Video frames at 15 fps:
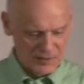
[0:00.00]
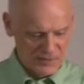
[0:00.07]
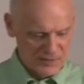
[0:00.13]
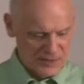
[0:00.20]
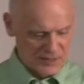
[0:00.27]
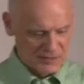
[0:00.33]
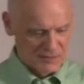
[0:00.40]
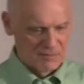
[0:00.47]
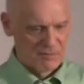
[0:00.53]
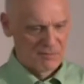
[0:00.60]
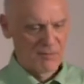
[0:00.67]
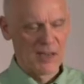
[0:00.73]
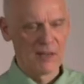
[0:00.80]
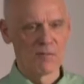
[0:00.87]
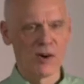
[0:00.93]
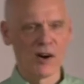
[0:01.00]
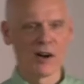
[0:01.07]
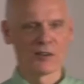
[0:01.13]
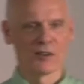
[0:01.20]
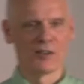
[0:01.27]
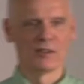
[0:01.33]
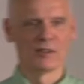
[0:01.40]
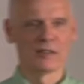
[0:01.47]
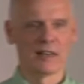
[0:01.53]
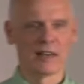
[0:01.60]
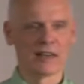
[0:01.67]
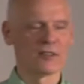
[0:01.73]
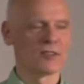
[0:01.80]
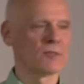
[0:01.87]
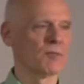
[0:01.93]
fit my model that
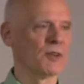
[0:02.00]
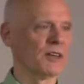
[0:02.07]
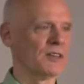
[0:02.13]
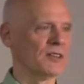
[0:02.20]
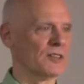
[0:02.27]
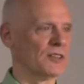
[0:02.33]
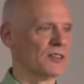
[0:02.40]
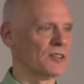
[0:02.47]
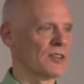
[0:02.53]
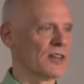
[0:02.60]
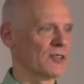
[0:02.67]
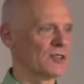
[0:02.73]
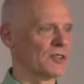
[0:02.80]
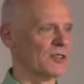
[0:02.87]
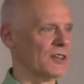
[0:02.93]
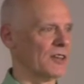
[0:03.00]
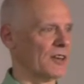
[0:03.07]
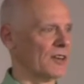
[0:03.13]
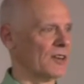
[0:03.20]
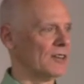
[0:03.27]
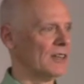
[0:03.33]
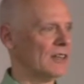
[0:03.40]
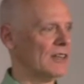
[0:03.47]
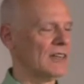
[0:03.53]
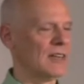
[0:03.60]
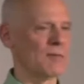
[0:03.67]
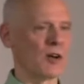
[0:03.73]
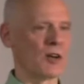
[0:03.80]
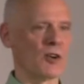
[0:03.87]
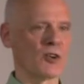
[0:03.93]
I explained in the session here
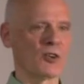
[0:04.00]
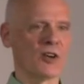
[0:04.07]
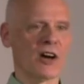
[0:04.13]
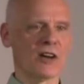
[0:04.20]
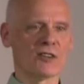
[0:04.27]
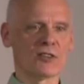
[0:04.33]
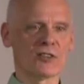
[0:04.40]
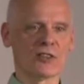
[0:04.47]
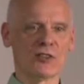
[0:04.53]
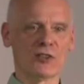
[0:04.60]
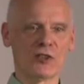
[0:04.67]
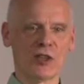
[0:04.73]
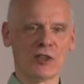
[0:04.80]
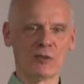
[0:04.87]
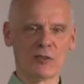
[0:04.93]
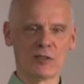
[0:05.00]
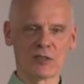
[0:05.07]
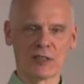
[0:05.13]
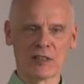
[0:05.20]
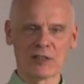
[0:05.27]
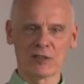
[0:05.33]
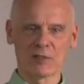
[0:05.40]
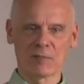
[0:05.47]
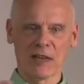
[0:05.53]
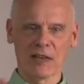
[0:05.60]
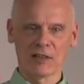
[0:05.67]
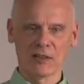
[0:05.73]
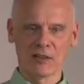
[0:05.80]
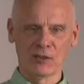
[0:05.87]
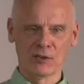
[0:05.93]
about how God is continuously
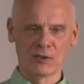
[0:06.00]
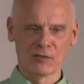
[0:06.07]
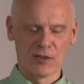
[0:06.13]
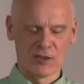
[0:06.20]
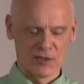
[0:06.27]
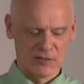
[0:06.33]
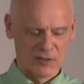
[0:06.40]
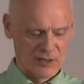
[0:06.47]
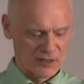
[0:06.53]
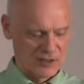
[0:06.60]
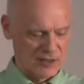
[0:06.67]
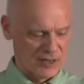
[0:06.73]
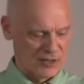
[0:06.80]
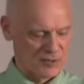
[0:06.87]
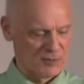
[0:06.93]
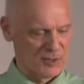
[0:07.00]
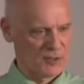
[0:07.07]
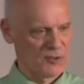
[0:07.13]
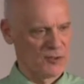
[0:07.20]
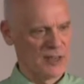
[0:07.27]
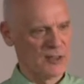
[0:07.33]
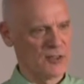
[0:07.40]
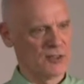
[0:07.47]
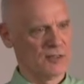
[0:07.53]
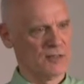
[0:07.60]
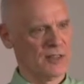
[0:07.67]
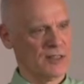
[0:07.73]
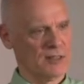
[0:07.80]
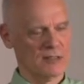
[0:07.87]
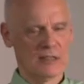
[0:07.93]
expanding the universe from the cosmic creation
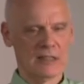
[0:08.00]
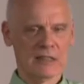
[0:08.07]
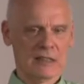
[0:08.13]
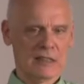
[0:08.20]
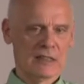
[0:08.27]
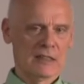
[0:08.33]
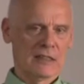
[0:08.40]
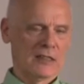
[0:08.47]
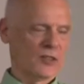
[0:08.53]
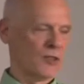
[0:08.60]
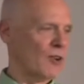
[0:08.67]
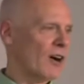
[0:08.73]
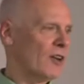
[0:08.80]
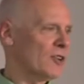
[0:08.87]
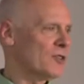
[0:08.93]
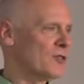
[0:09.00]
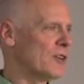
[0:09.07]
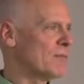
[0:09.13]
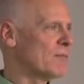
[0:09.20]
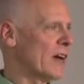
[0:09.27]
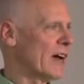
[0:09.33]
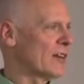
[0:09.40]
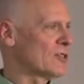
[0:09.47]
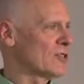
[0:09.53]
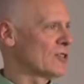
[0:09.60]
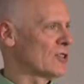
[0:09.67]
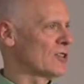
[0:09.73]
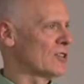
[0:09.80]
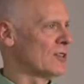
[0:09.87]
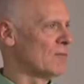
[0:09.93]
event? There are 3
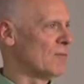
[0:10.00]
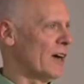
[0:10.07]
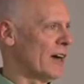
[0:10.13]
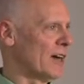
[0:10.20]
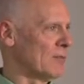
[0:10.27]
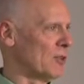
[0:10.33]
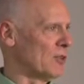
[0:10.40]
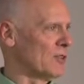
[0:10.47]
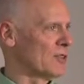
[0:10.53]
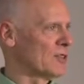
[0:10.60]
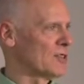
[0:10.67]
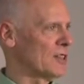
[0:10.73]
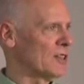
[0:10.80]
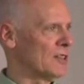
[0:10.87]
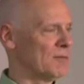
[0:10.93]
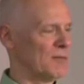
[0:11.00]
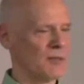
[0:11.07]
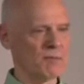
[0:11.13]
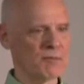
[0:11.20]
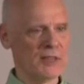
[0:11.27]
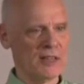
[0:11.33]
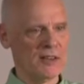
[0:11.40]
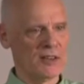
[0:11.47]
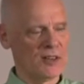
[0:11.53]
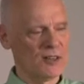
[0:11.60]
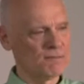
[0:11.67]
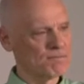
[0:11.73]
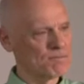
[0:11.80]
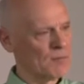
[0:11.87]
passages in the Bible. You'll see them in Peter